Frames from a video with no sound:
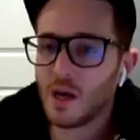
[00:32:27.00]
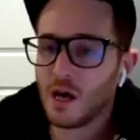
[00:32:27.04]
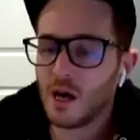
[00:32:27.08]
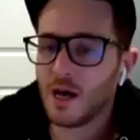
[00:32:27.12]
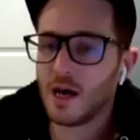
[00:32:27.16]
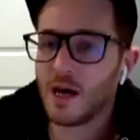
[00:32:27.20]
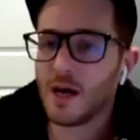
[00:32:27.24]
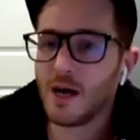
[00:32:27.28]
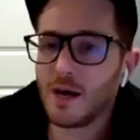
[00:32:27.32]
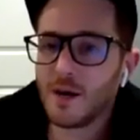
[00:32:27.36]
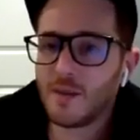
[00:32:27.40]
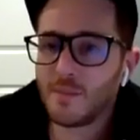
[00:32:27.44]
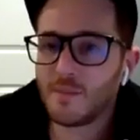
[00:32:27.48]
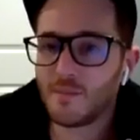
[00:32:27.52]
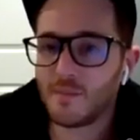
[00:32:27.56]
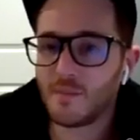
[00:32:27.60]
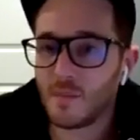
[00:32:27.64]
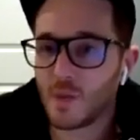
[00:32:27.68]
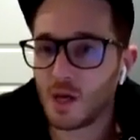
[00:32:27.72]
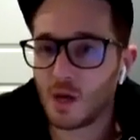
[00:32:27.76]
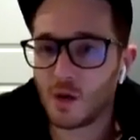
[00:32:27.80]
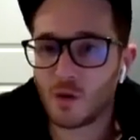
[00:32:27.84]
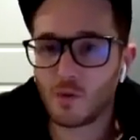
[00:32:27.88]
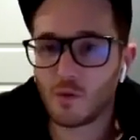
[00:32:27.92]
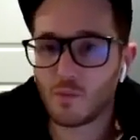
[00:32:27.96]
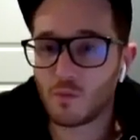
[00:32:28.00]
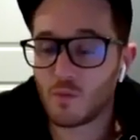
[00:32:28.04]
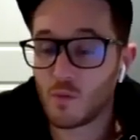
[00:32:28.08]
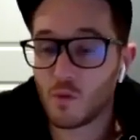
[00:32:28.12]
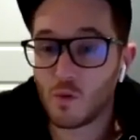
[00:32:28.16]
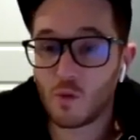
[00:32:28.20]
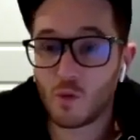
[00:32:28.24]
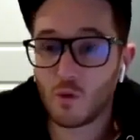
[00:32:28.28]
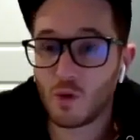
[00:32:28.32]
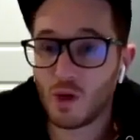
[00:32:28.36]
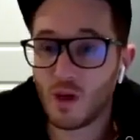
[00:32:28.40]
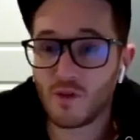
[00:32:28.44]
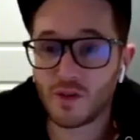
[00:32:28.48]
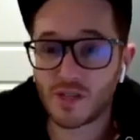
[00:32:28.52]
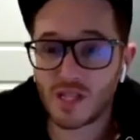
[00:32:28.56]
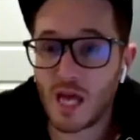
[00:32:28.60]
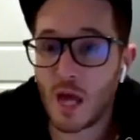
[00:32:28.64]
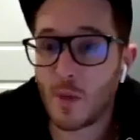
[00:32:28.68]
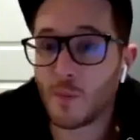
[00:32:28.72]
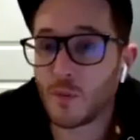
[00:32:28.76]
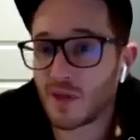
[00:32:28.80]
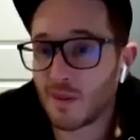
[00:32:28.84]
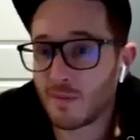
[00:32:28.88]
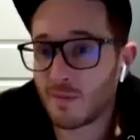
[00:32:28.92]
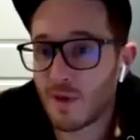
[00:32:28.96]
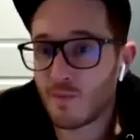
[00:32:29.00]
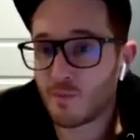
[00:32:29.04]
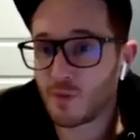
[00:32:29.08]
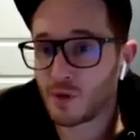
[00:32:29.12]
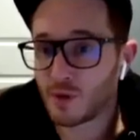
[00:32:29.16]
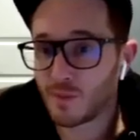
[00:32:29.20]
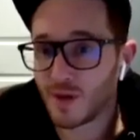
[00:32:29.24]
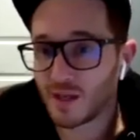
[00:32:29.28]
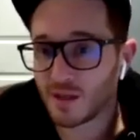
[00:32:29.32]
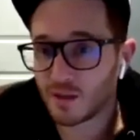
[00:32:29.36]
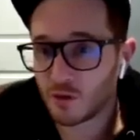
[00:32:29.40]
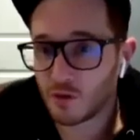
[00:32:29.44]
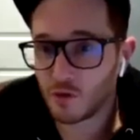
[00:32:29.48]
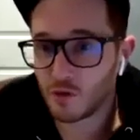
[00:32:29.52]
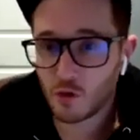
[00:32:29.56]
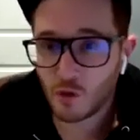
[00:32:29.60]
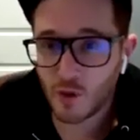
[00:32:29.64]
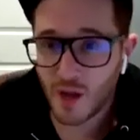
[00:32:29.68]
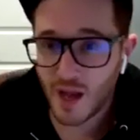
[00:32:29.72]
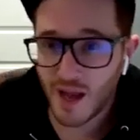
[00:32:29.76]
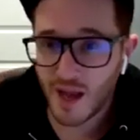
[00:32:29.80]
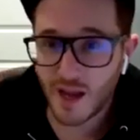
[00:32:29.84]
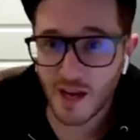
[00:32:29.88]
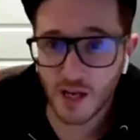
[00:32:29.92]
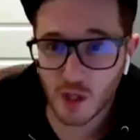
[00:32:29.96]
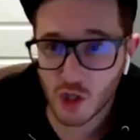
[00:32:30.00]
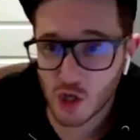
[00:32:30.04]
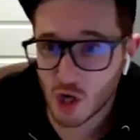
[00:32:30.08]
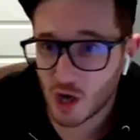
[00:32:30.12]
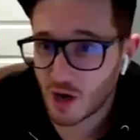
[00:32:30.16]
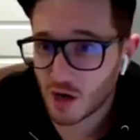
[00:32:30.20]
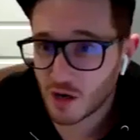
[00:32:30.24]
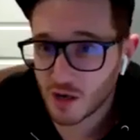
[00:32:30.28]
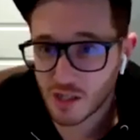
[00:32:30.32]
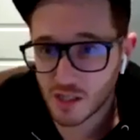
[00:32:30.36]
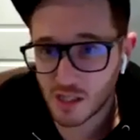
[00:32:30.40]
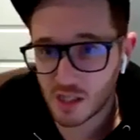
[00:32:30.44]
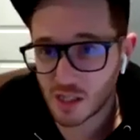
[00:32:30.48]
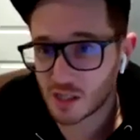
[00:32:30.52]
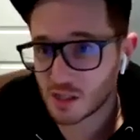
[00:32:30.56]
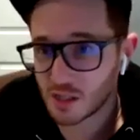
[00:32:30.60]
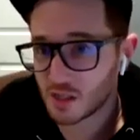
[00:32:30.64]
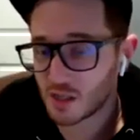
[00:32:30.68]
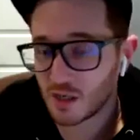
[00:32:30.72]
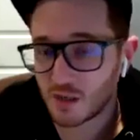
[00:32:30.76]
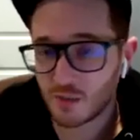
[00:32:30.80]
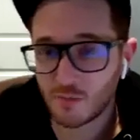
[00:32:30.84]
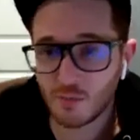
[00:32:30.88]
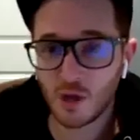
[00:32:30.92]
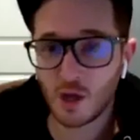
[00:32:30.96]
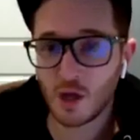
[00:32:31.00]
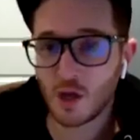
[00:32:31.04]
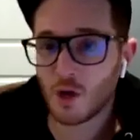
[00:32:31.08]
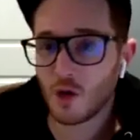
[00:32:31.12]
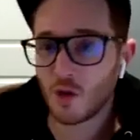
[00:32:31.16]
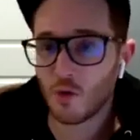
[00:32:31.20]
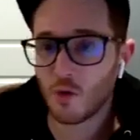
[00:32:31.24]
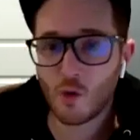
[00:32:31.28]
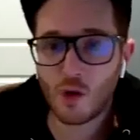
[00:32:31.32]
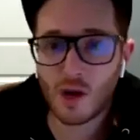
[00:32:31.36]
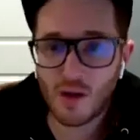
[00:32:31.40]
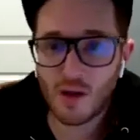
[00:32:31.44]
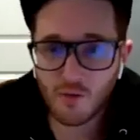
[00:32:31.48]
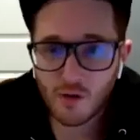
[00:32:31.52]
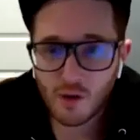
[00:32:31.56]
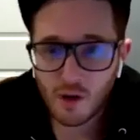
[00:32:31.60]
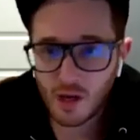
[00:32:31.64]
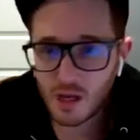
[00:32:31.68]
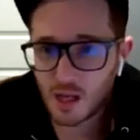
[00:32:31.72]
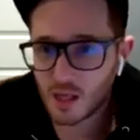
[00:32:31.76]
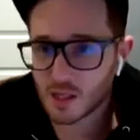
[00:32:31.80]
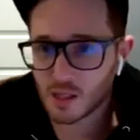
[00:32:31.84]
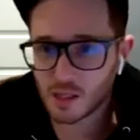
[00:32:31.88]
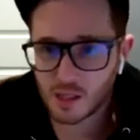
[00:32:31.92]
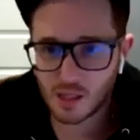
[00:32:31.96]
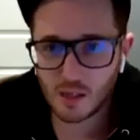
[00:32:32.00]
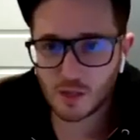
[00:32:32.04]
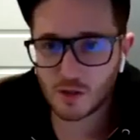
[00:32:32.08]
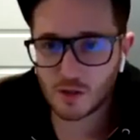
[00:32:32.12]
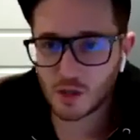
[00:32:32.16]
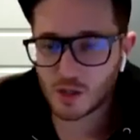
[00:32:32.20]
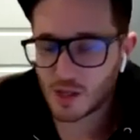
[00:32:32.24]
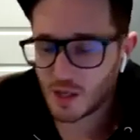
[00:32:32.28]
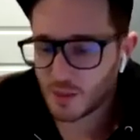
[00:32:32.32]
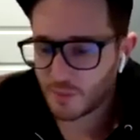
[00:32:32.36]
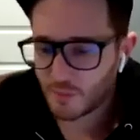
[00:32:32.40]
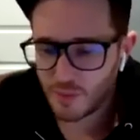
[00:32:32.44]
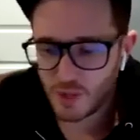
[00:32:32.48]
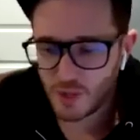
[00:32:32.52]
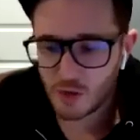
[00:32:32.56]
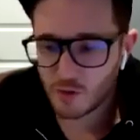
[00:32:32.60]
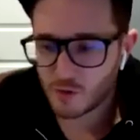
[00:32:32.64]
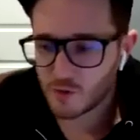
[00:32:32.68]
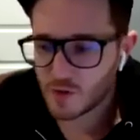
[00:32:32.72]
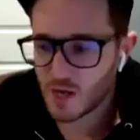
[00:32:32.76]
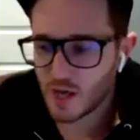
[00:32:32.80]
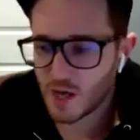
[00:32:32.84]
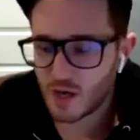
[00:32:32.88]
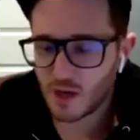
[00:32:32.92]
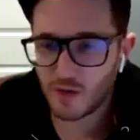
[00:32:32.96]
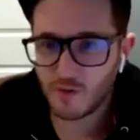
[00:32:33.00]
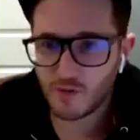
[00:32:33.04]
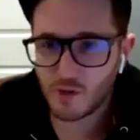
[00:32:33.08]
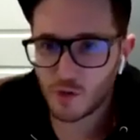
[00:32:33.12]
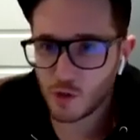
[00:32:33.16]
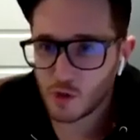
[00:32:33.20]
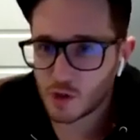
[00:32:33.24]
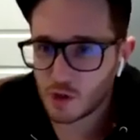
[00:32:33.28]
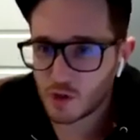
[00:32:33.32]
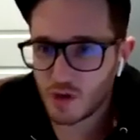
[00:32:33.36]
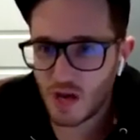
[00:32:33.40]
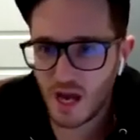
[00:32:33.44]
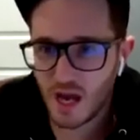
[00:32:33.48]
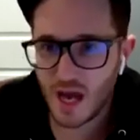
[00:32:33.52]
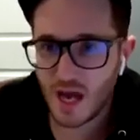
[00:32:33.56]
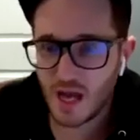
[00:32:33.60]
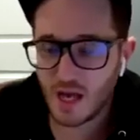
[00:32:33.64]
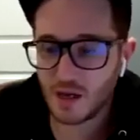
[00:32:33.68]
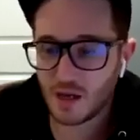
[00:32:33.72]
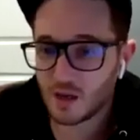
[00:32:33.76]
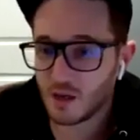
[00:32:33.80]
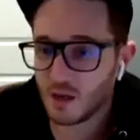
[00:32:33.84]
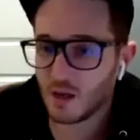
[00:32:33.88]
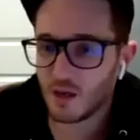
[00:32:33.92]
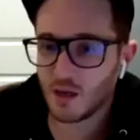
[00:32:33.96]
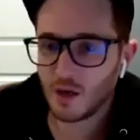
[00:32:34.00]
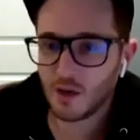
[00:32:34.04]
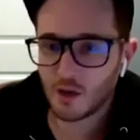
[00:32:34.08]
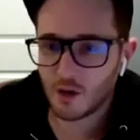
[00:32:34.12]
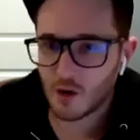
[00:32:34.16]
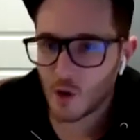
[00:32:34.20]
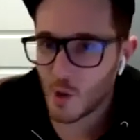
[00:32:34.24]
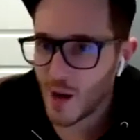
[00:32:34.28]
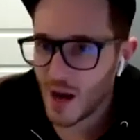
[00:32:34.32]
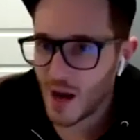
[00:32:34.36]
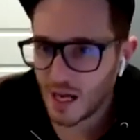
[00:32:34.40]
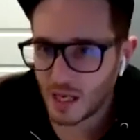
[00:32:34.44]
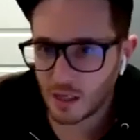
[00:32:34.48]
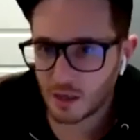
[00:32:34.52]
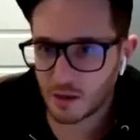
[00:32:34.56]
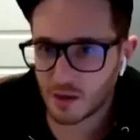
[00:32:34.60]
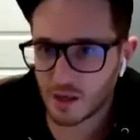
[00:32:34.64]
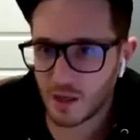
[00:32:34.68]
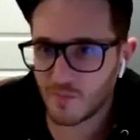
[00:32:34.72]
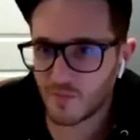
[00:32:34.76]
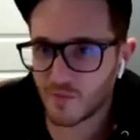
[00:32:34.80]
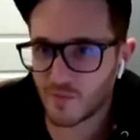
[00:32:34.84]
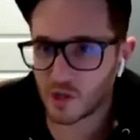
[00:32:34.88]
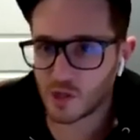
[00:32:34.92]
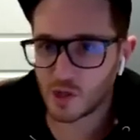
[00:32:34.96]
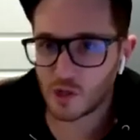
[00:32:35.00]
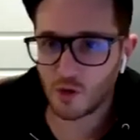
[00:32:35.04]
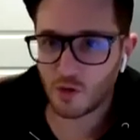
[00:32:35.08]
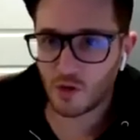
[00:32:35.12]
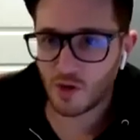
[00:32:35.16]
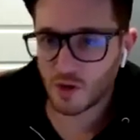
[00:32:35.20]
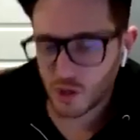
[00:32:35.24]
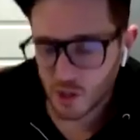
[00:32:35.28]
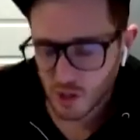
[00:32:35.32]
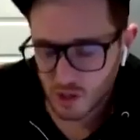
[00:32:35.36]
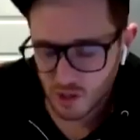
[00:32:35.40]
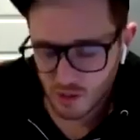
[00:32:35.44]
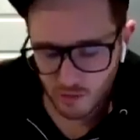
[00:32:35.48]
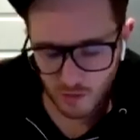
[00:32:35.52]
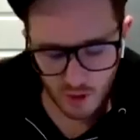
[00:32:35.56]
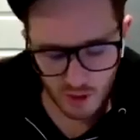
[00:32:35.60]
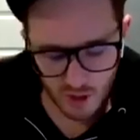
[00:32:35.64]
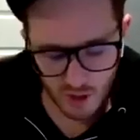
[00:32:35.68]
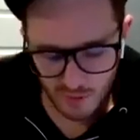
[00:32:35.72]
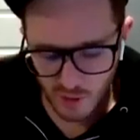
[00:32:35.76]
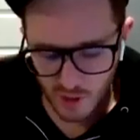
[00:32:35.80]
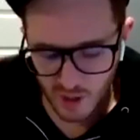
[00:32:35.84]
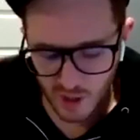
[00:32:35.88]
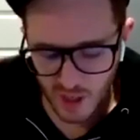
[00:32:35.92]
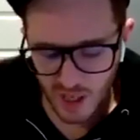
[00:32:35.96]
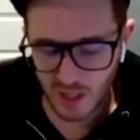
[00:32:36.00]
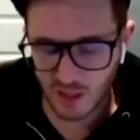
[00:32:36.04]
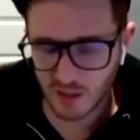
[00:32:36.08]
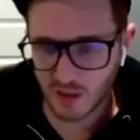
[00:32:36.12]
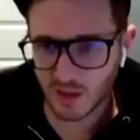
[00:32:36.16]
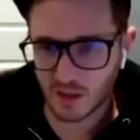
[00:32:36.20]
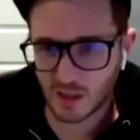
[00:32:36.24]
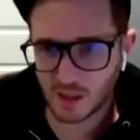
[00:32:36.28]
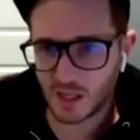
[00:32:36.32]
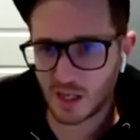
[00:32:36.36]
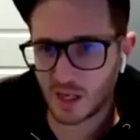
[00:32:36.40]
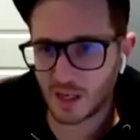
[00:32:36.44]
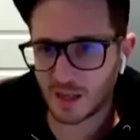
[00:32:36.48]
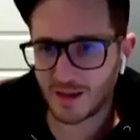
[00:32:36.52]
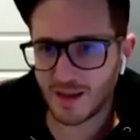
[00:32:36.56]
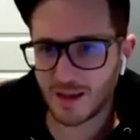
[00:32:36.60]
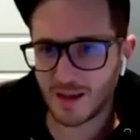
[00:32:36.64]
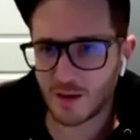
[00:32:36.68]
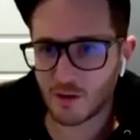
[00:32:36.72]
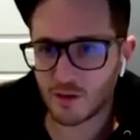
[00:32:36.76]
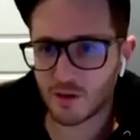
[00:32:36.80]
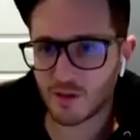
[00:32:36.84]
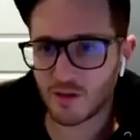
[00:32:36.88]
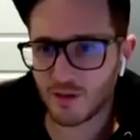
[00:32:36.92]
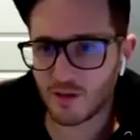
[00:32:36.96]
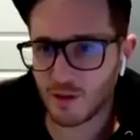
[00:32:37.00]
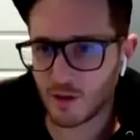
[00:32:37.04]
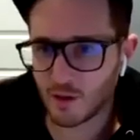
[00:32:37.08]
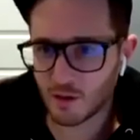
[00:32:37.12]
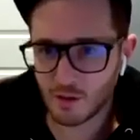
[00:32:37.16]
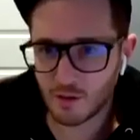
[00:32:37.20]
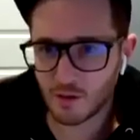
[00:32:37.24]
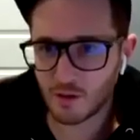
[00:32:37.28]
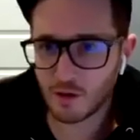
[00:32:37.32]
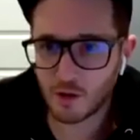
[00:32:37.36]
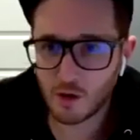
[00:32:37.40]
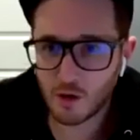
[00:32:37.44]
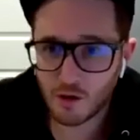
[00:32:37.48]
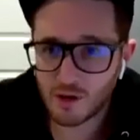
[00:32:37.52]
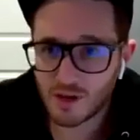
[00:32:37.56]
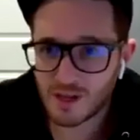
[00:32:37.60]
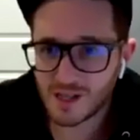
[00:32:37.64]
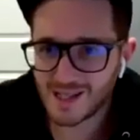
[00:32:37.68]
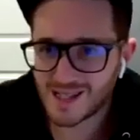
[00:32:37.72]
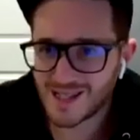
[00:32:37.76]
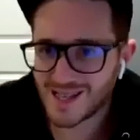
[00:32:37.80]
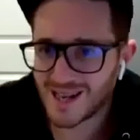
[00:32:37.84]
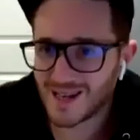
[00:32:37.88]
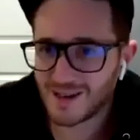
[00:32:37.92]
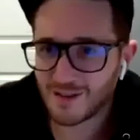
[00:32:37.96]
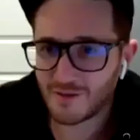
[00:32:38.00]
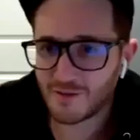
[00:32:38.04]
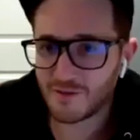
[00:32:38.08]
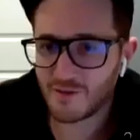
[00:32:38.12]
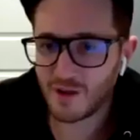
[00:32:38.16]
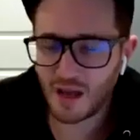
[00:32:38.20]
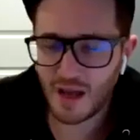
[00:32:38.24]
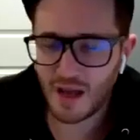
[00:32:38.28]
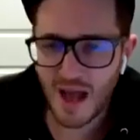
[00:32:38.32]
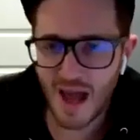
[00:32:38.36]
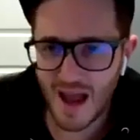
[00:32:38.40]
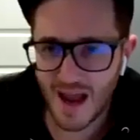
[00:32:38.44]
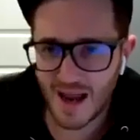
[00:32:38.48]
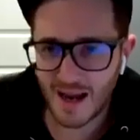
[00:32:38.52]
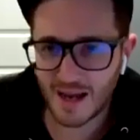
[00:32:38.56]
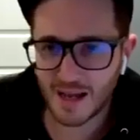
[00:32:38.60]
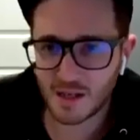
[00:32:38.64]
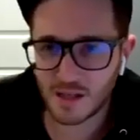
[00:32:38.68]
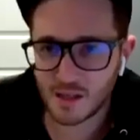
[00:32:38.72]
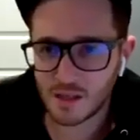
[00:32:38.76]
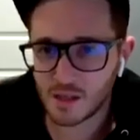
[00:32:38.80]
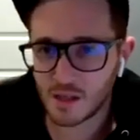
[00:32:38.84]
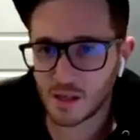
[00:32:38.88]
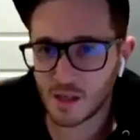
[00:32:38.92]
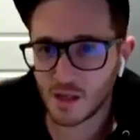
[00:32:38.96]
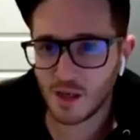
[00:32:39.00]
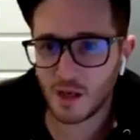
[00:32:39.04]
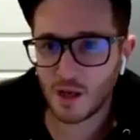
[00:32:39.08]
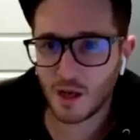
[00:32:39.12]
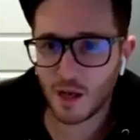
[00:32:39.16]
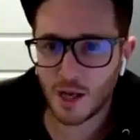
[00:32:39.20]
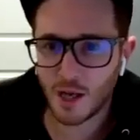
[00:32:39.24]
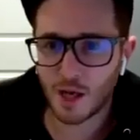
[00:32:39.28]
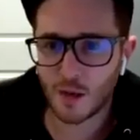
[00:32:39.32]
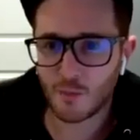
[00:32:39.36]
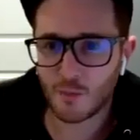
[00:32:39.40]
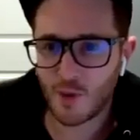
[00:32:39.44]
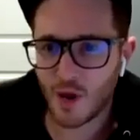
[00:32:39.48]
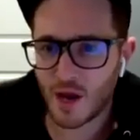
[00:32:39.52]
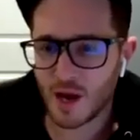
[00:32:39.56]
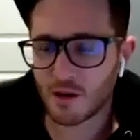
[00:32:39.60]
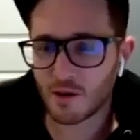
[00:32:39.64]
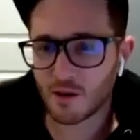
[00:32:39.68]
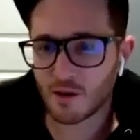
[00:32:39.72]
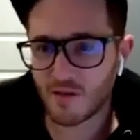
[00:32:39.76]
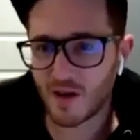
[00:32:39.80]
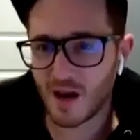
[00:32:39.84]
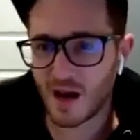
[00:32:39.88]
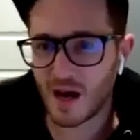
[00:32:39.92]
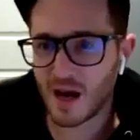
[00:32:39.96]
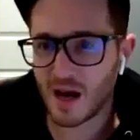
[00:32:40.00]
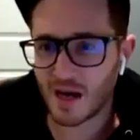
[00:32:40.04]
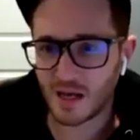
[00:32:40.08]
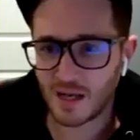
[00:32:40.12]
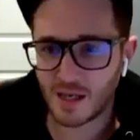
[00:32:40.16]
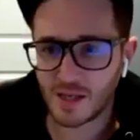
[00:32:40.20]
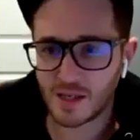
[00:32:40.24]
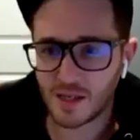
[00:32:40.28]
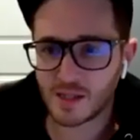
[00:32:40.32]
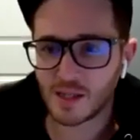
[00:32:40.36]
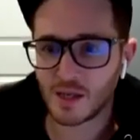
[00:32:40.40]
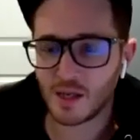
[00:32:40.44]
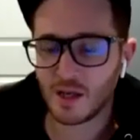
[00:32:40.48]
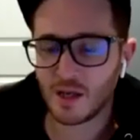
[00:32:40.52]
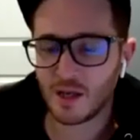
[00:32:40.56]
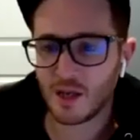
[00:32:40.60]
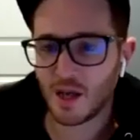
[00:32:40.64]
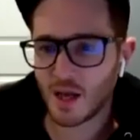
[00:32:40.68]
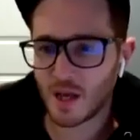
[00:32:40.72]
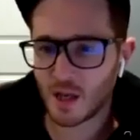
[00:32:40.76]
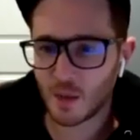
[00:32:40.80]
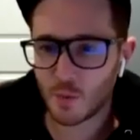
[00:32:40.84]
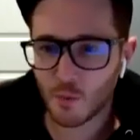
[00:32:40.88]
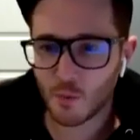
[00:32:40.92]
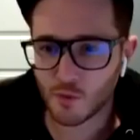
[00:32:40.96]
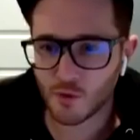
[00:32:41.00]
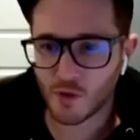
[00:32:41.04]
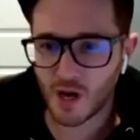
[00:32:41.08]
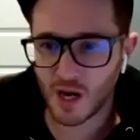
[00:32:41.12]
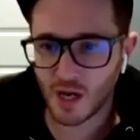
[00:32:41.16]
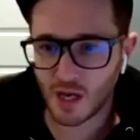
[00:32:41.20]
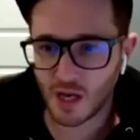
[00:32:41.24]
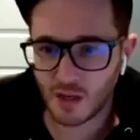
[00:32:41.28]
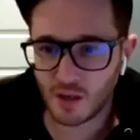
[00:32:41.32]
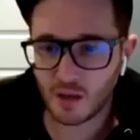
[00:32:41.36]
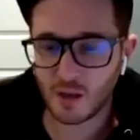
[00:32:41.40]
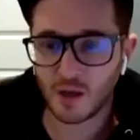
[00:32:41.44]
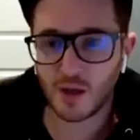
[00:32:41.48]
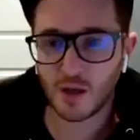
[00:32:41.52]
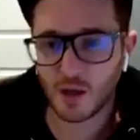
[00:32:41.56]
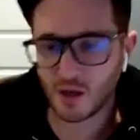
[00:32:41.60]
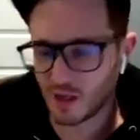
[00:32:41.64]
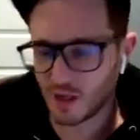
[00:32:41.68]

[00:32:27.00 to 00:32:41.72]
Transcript: if it's helping them implement a new HR system, whatever it is, just like be creative, use your head, go out of your comfort zone and just communicate to the client that you're a set of hands and a pair of eyes and a brain